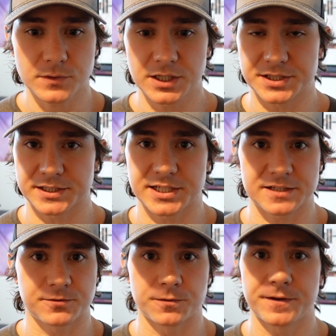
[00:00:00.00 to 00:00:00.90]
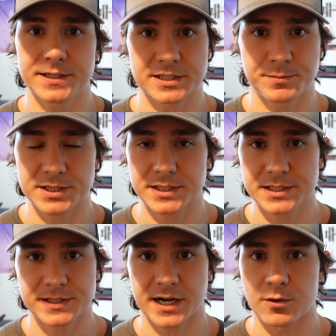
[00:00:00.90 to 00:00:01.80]
a successful fitness
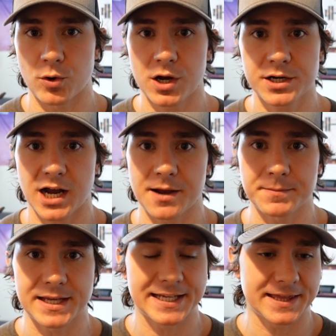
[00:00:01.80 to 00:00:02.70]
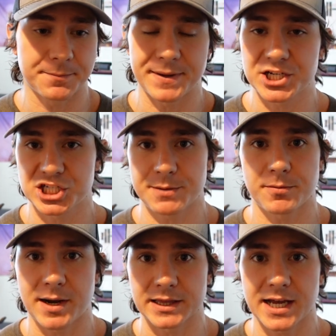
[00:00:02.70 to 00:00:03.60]
business that I run. I'm getting in the best shape
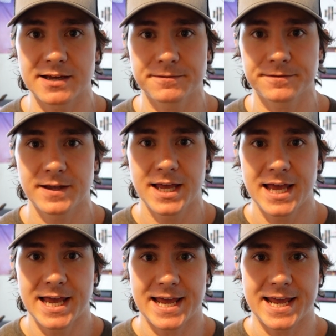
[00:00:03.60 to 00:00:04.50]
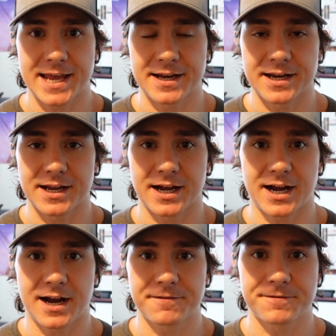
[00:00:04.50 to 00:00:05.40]
of my life. And
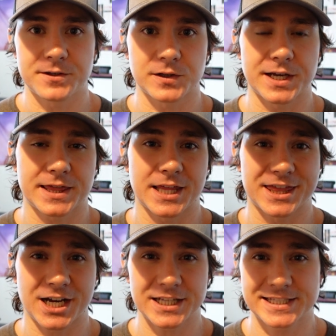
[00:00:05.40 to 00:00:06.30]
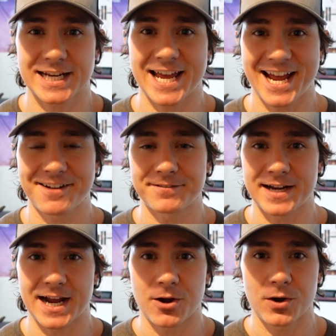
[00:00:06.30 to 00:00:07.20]
I feel like the thoughts that I have
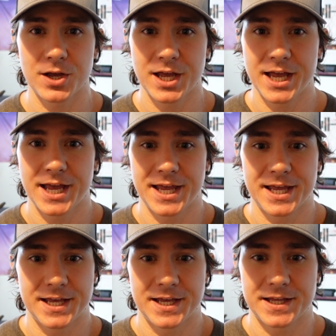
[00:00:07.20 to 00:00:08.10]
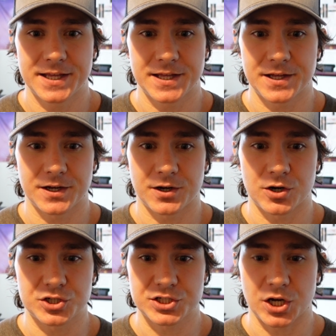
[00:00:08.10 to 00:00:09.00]
now
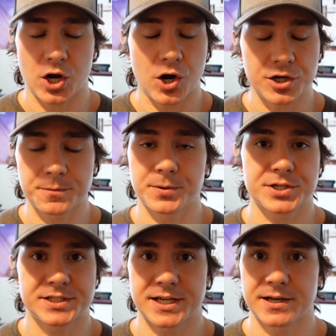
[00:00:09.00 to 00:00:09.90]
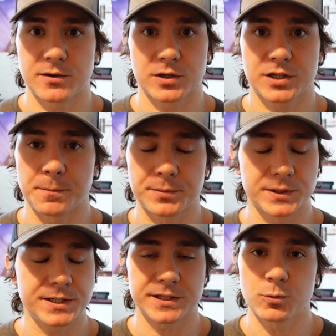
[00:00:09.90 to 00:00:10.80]
are just 100%
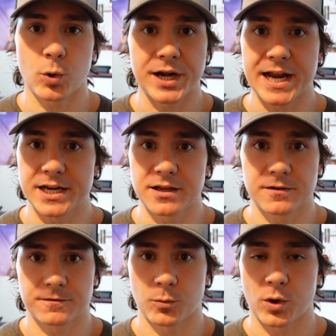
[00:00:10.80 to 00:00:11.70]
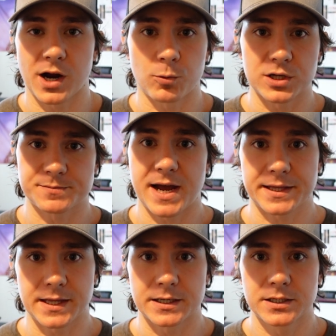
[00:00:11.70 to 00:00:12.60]
completely 180 from where I was back
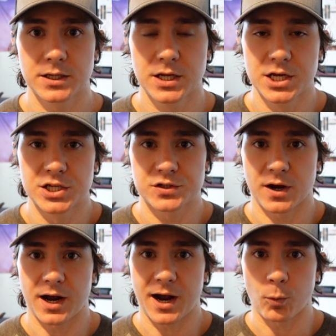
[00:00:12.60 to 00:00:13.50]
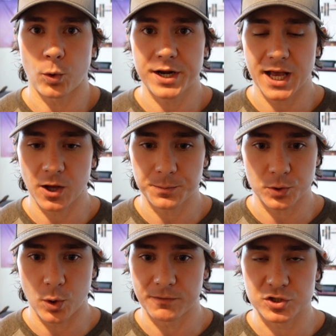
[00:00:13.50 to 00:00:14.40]
then. So I want to help
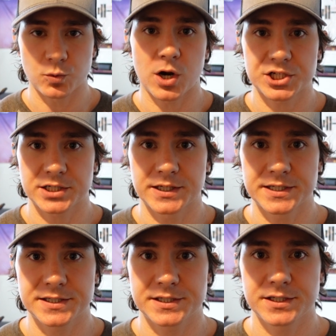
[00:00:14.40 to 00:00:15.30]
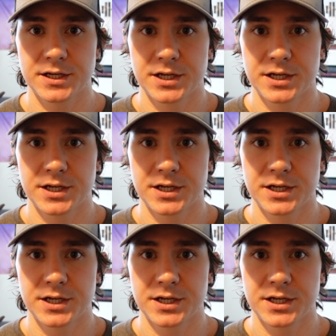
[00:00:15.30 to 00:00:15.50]
whoever's watching this